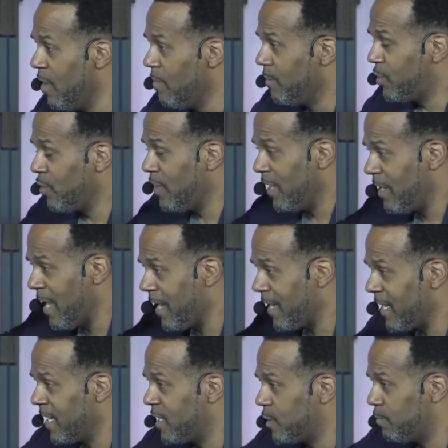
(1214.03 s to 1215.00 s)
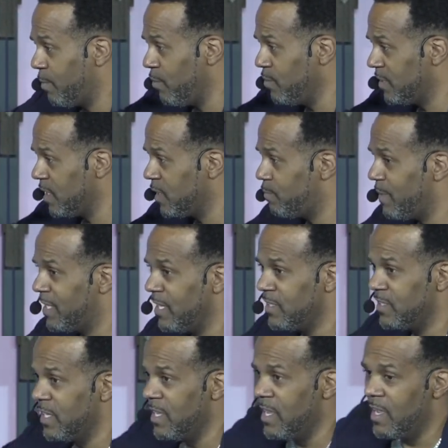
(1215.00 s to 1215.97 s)
But you got to, I got to expose this
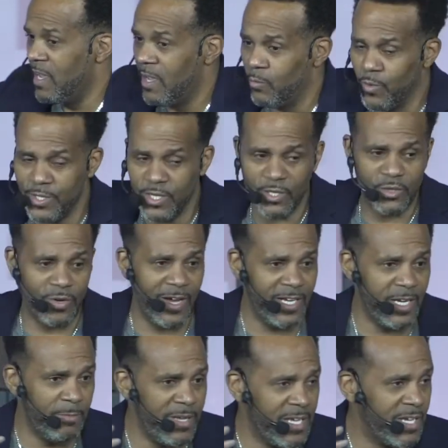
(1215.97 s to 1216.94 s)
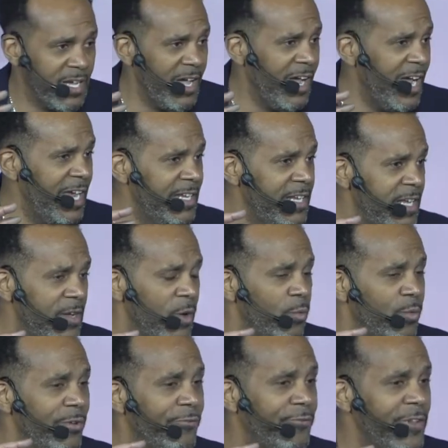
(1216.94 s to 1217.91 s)
because uh, when you're trying to be kind
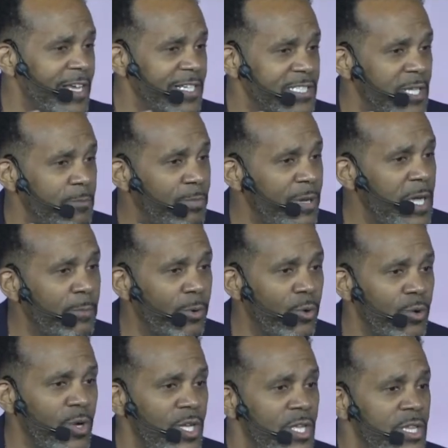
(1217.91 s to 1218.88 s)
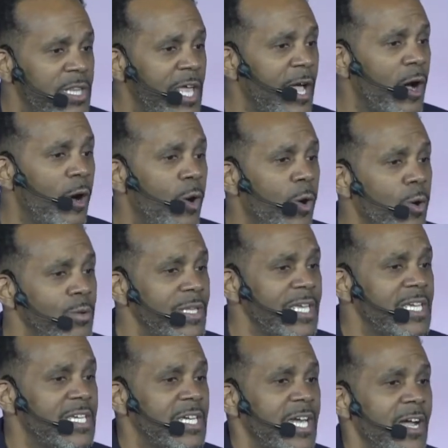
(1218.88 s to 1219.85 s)
with fleshly people, they
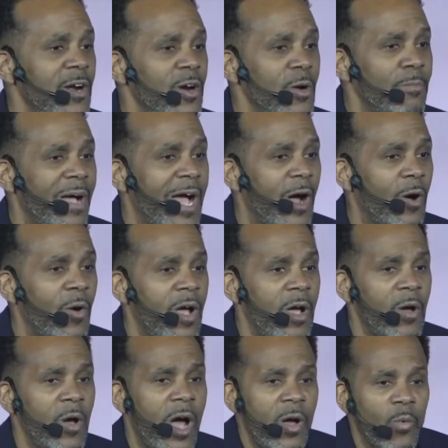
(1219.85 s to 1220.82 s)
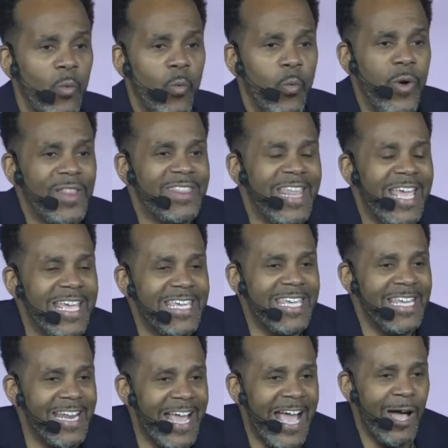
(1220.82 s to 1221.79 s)
only care about uh, what they
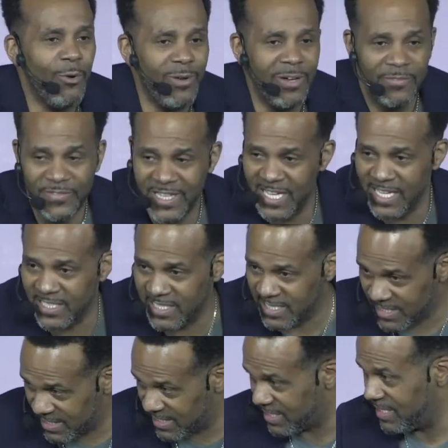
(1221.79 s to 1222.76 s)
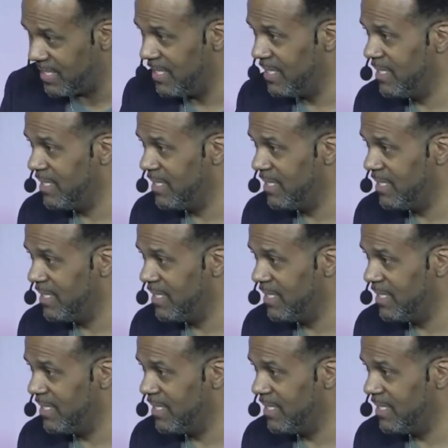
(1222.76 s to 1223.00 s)
get out of this.